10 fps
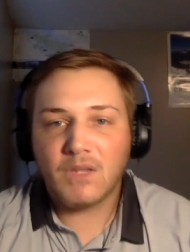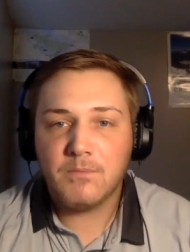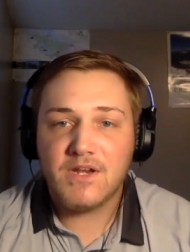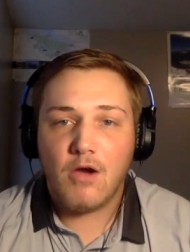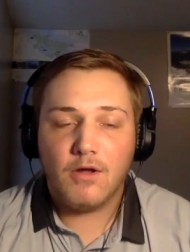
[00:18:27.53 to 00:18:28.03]

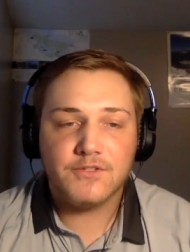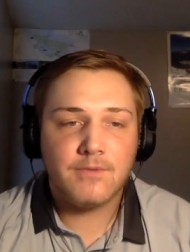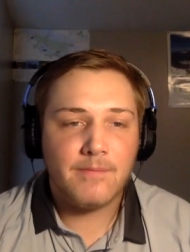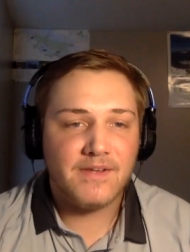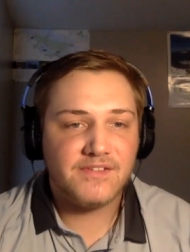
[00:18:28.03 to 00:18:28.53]
but no, I'll do
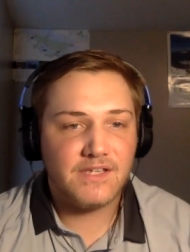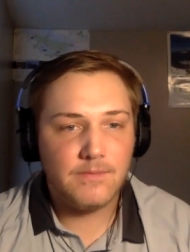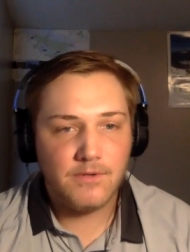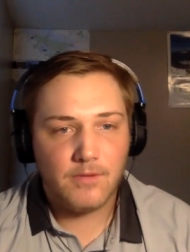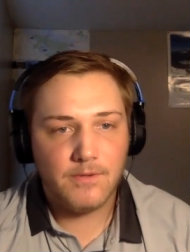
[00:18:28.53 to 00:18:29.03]
my best to
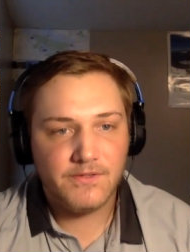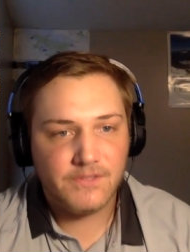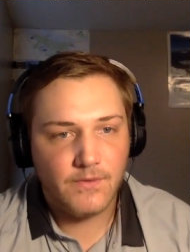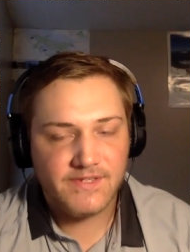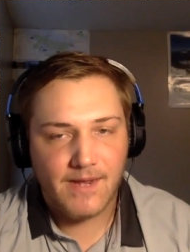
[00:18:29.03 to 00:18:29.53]
keep you all posted
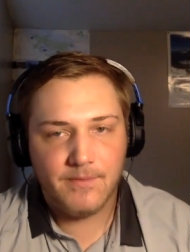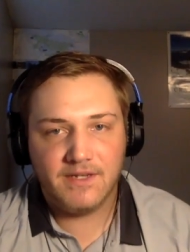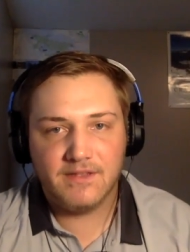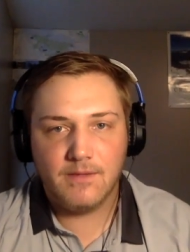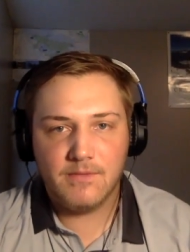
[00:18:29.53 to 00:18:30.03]
on what's happening
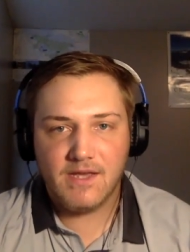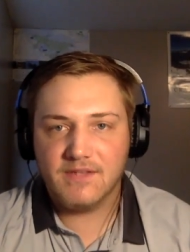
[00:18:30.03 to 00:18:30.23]
in the NBA.